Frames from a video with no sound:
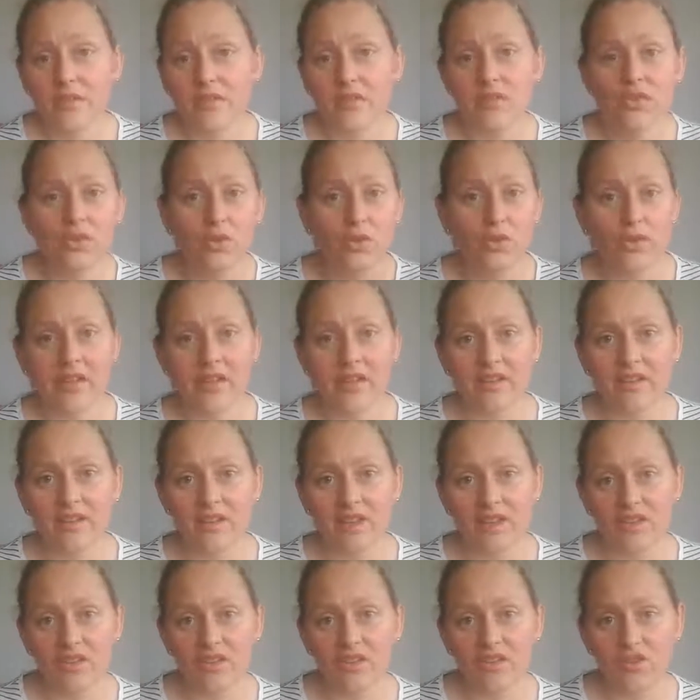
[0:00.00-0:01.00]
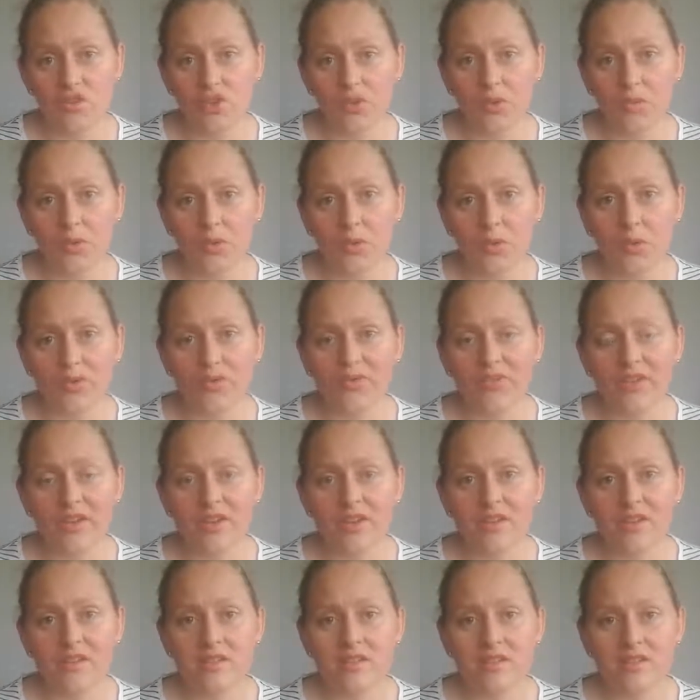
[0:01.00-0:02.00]
They don't get any job
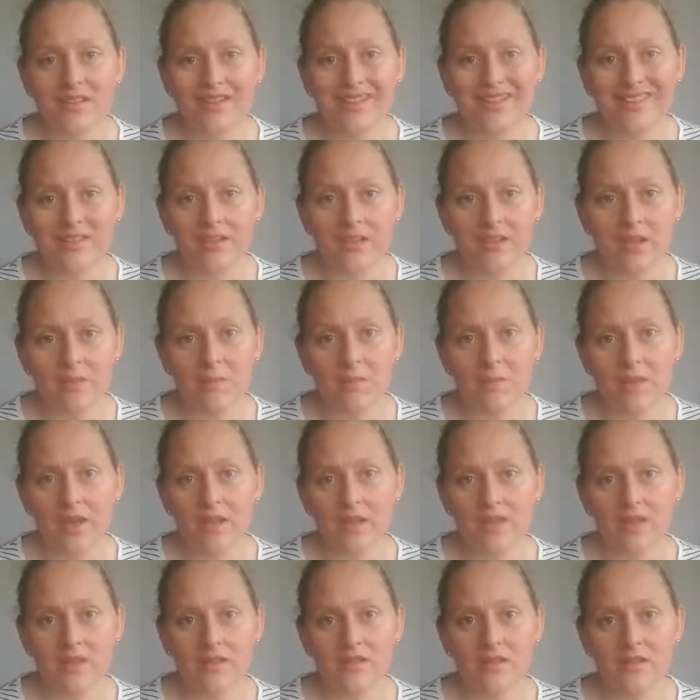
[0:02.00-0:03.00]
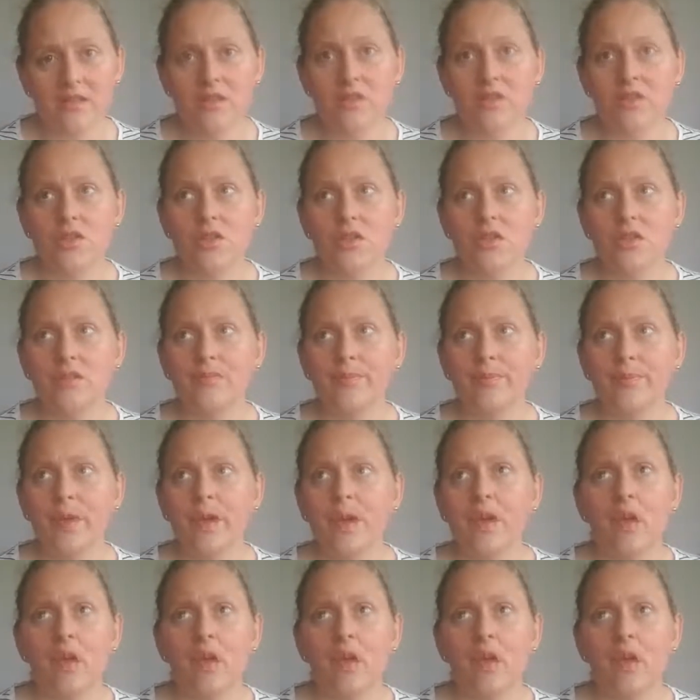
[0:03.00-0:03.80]
offers, and they make a decision,